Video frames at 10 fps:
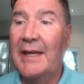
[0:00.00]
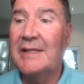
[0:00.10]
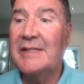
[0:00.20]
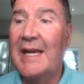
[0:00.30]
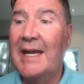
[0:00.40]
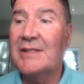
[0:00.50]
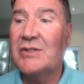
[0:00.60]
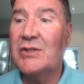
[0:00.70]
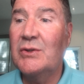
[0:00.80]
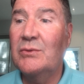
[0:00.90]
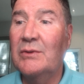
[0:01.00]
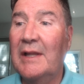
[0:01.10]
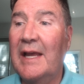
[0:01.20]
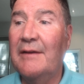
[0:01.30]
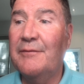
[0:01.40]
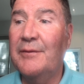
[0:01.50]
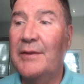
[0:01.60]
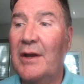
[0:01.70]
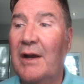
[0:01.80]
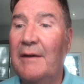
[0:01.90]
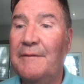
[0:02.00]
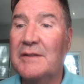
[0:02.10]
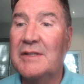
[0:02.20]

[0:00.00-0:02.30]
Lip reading: His dad soon left for the office